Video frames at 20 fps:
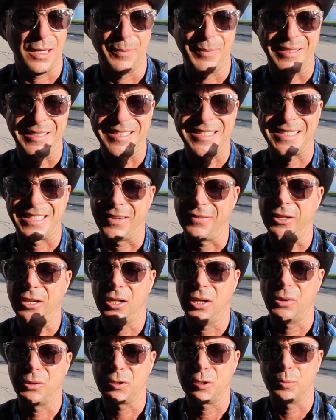It's
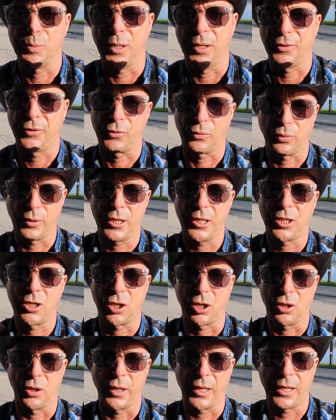$70 a month
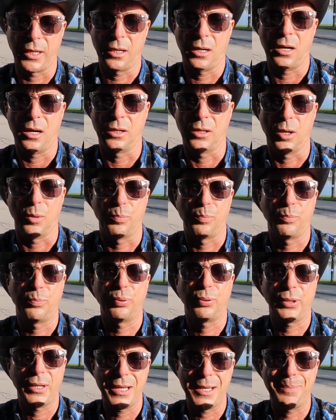reoccurring on a
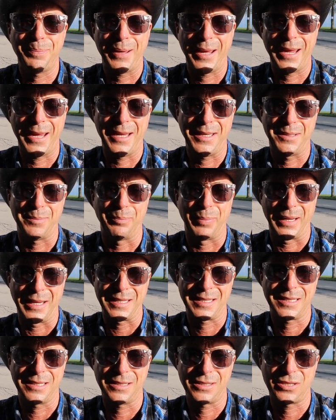prepaid
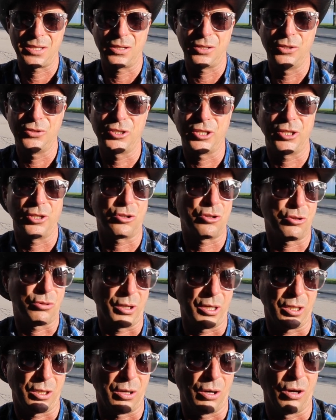basis using your
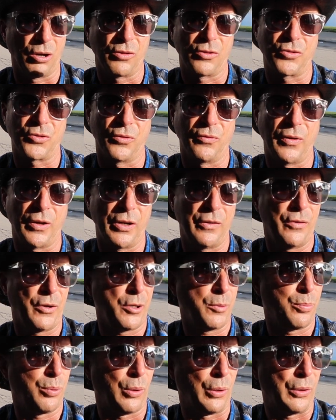credit card. So very,
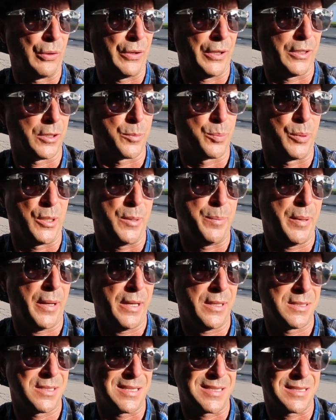very important to get the
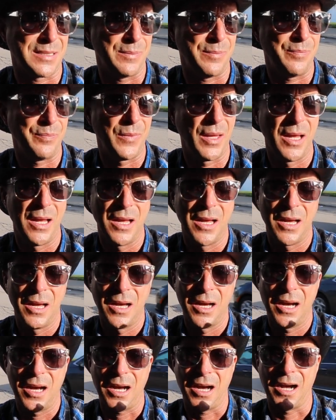prepaid system.
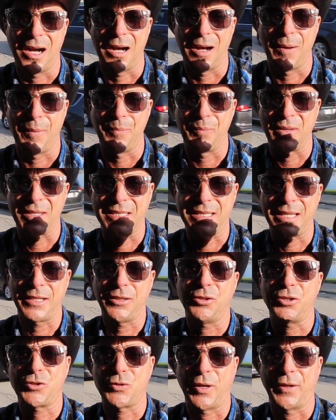The
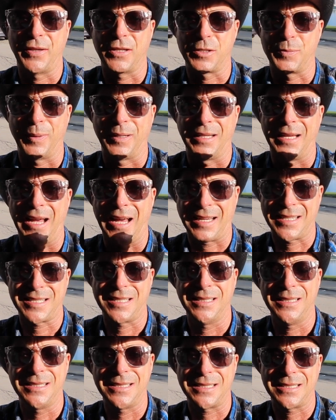signal strength has been
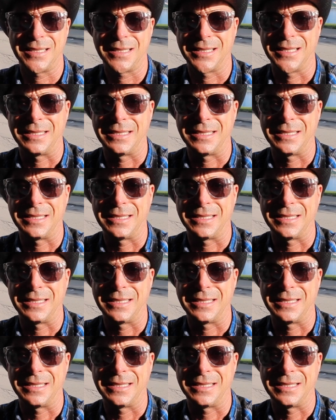excellent.